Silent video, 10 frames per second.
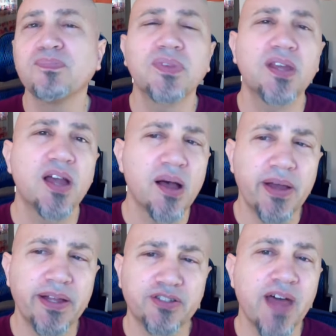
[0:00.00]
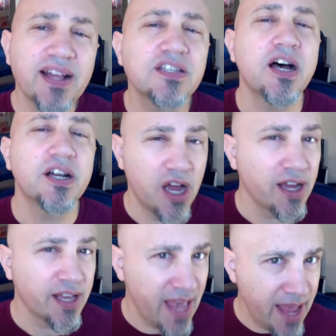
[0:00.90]
um, and so that's a,
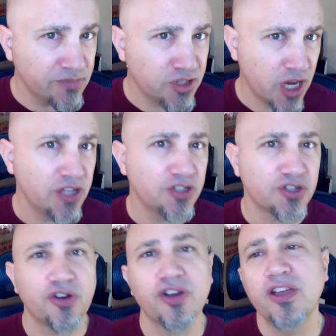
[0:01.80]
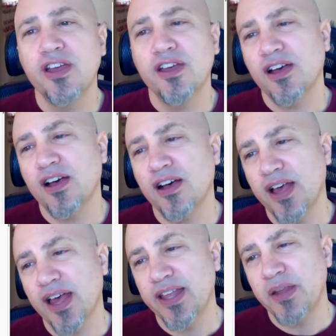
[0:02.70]
a game changer. Uh,
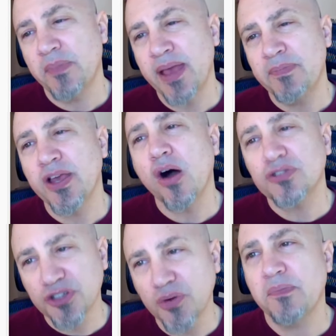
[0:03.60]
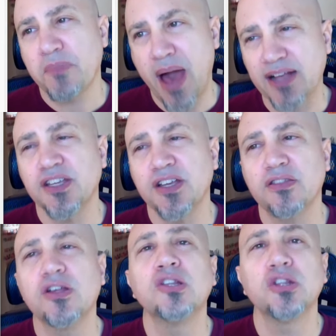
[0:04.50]
and it may be also impacting
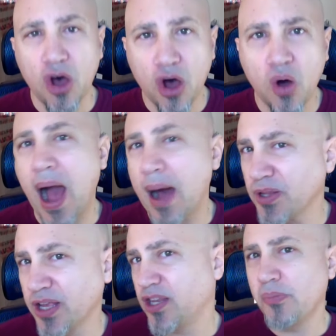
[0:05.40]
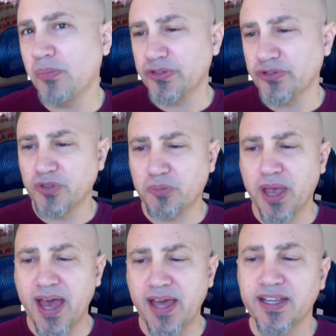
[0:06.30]
the low applicant numbers from
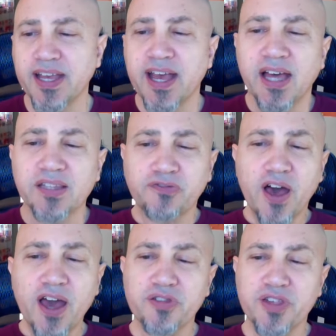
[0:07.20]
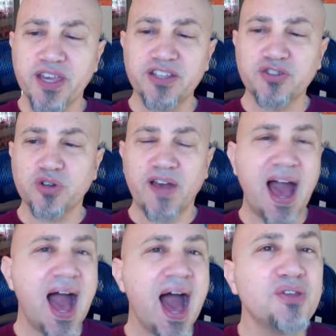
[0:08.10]
Japan. And the final thing is sort of
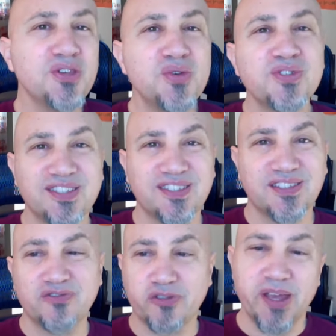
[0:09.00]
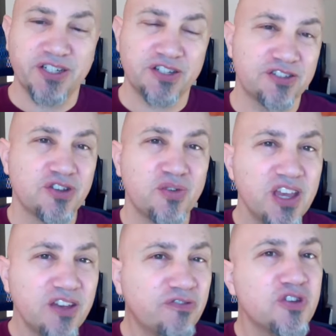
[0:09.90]
how to use this information. So
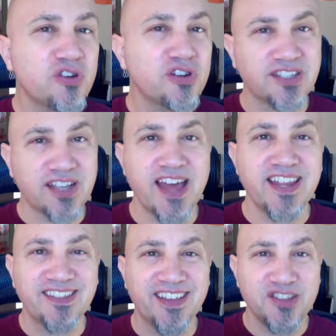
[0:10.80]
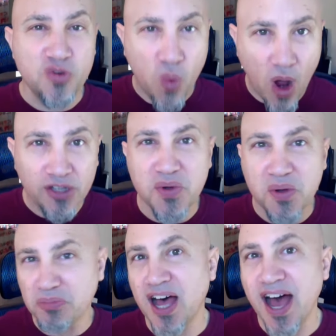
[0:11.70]
if you're deciding that you want to
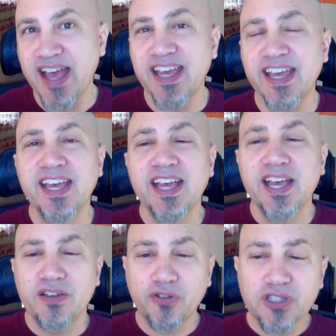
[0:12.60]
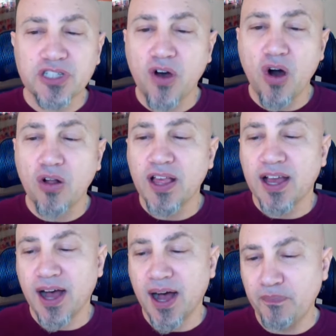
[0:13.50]
apply, first of all,
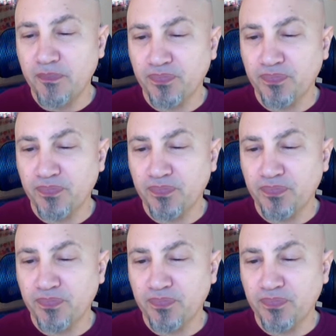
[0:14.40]
um,